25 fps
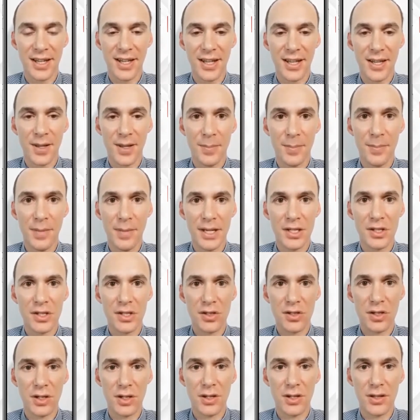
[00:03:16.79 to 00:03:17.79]
Make
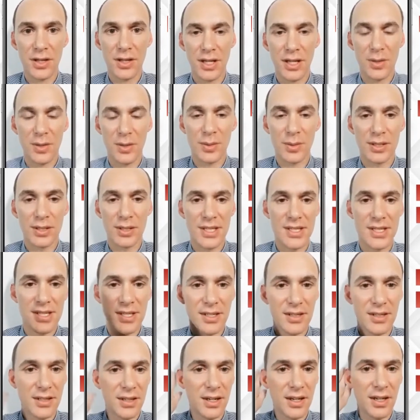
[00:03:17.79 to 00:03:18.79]
sure that you listen
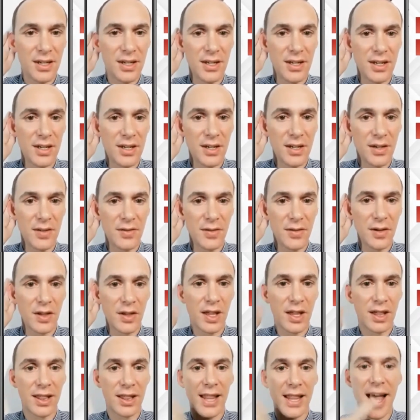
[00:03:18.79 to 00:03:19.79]
for the
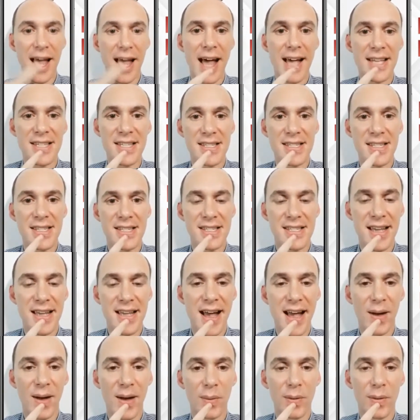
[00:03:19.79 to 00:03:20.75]
last sound.